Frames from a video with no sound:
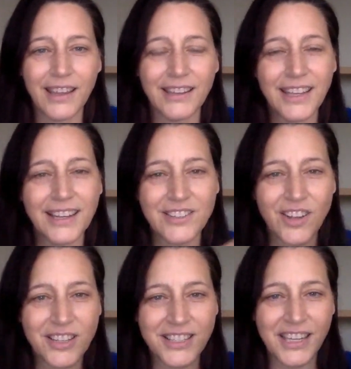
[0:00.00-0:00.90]
and yet it's
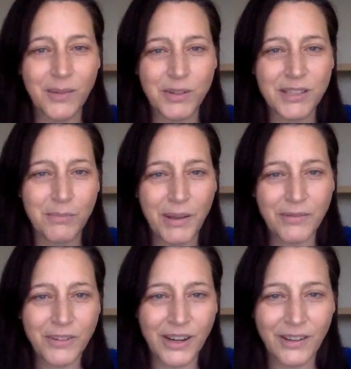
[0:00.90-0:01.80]
not seeing what's
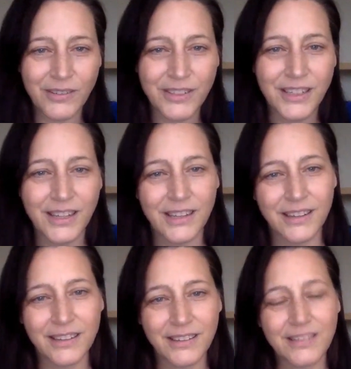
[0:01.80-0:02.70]
above ground.
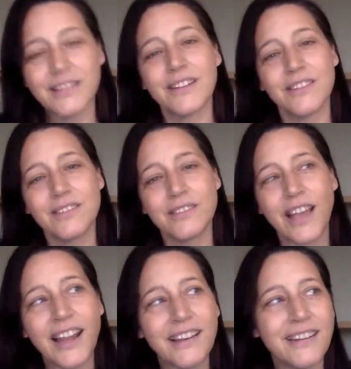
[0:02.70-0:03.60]
It's
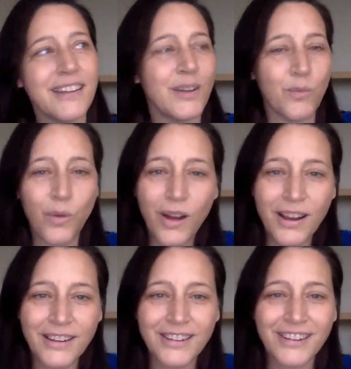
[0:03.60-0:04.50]
sun and
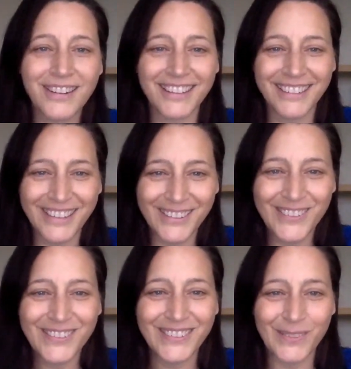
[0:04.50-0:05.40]
water, you
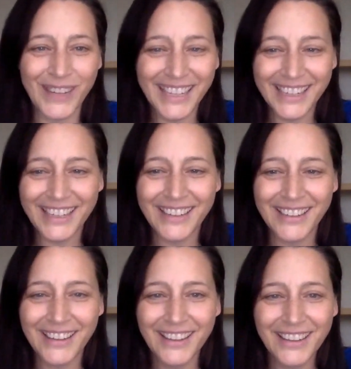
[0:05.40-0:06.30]
know, weeding.
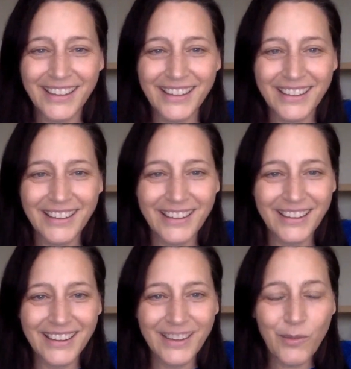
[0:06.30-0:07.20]

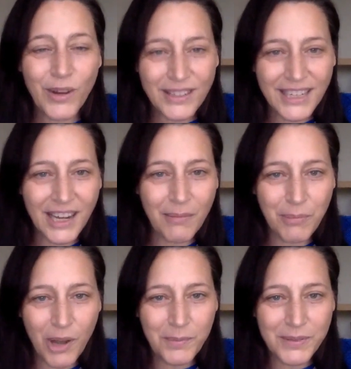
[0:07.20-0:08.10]
And one day it
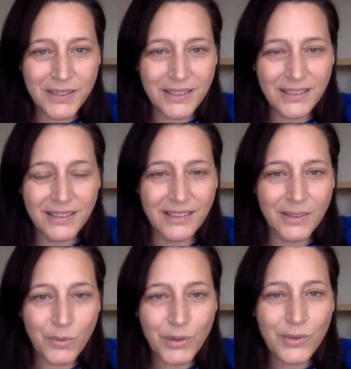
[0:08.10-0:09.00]
pops
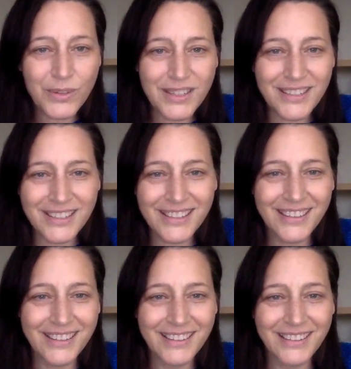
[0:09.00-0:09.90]
the roots
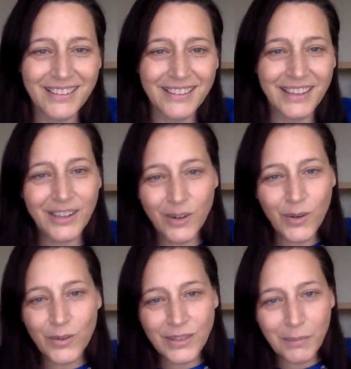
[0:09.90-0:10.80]
and it
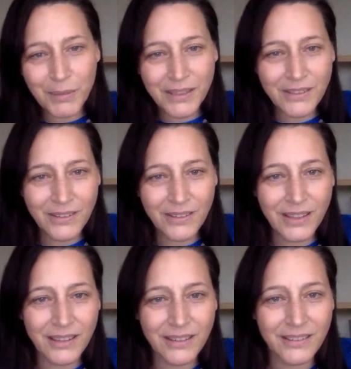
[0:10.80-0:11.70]
grows up into the